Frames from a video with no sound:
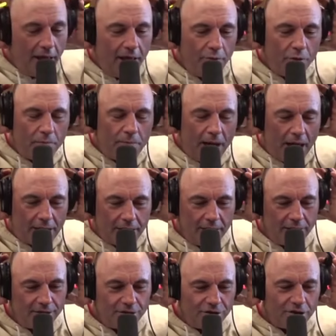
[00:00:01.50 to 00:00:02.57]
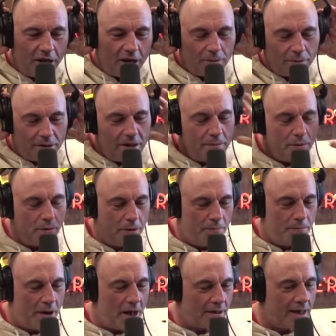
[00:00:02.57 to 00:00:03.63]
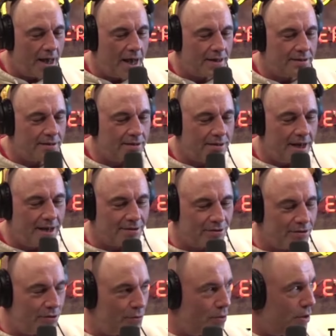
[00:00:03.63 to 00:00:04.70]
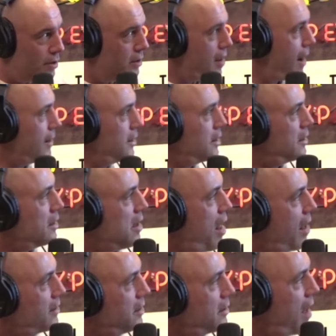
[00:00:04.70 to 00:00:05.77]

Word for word: And we're back, ladies and gentlemen, with the number one podcast that's canceled in the world. Yeah.